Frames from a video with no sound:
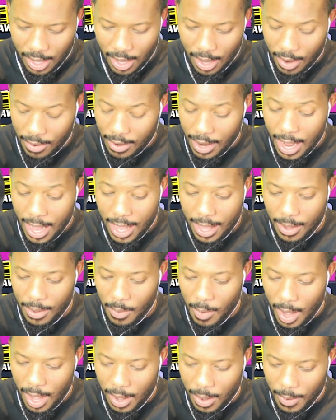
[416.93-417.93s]
All right,
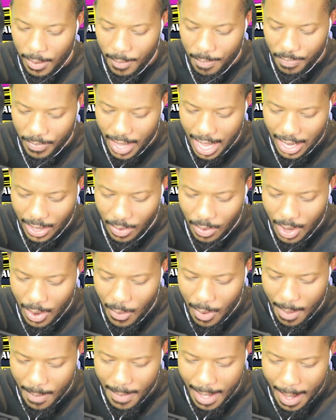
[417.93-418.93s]
well, I don't know
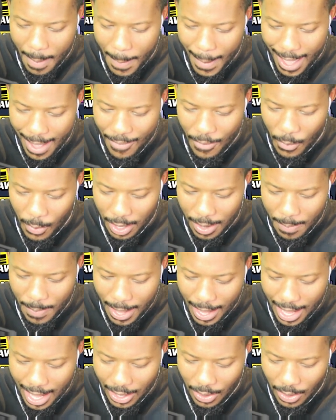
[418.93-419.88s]
what map I even want to pick.